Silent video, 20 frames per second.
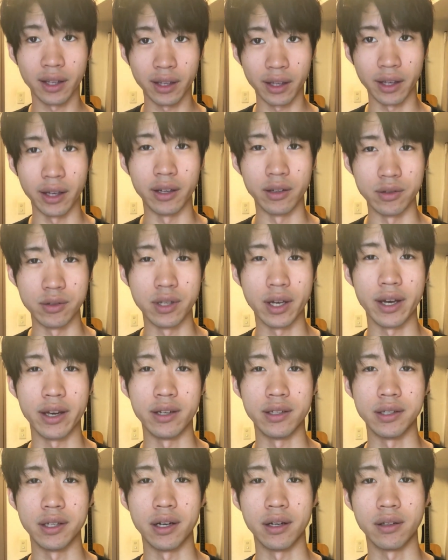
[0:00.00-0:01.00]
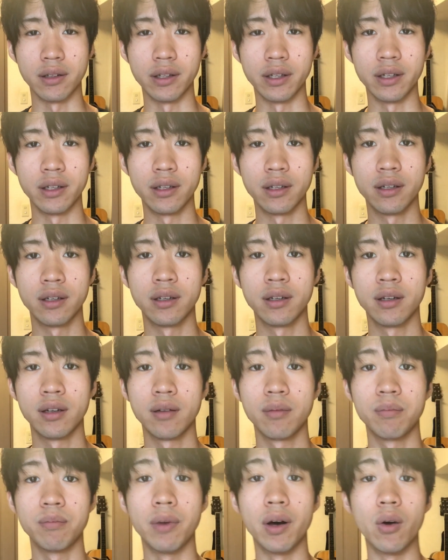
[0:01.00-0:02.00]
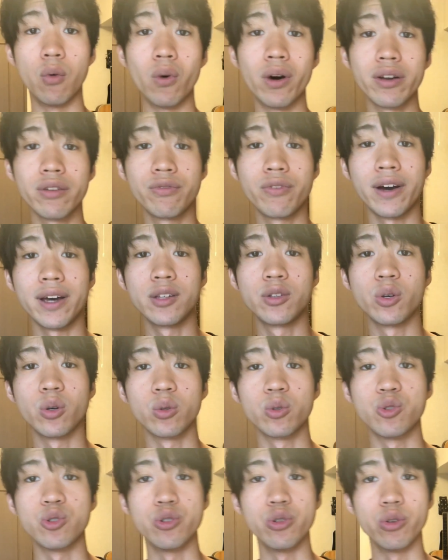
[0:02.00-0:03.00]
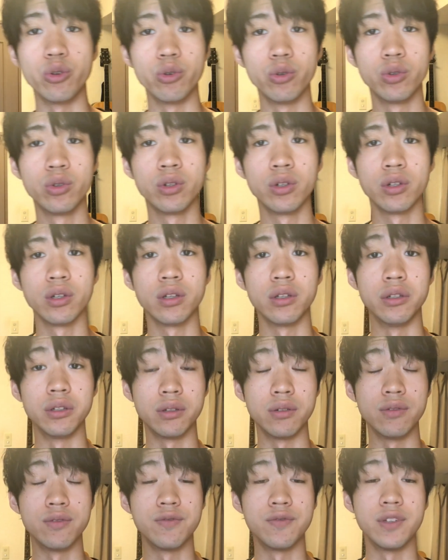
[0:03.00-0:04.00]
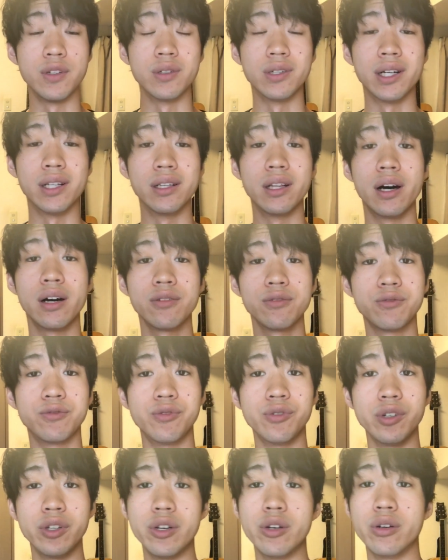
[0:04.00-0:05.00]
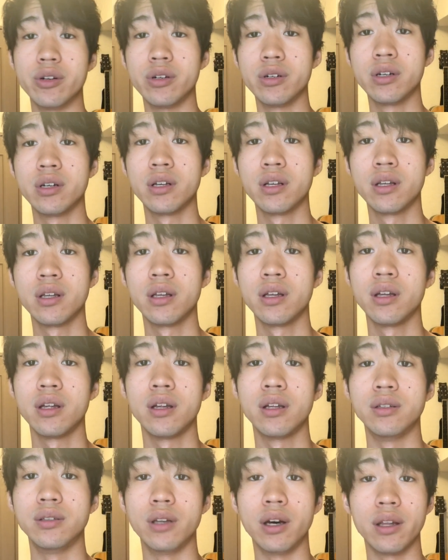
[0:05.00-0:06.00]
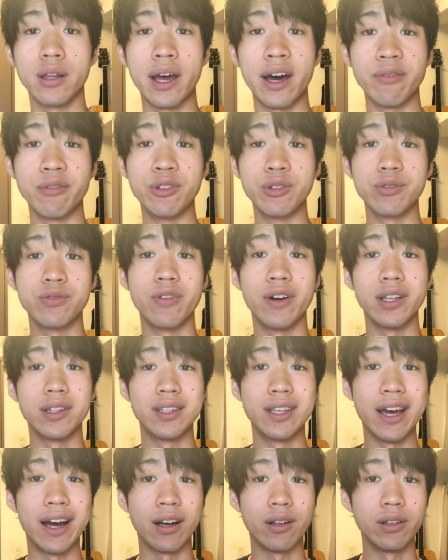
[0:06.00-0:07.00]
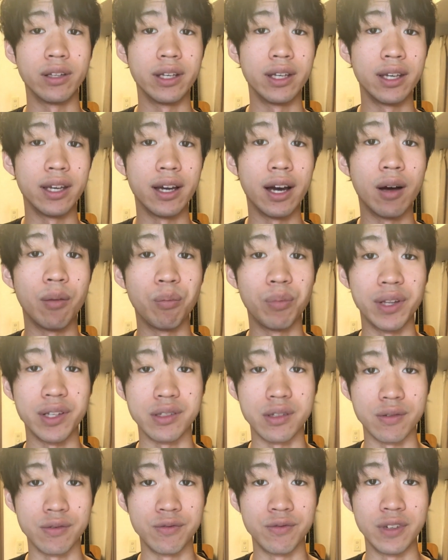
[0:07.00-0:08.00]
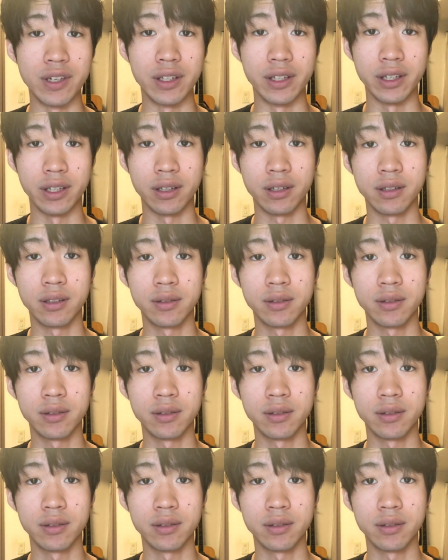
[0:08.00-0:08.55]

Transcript: Anxiety is ugly. But what if I told you you could feel a lot freer not having to fight the ugly, unpleasant feeling?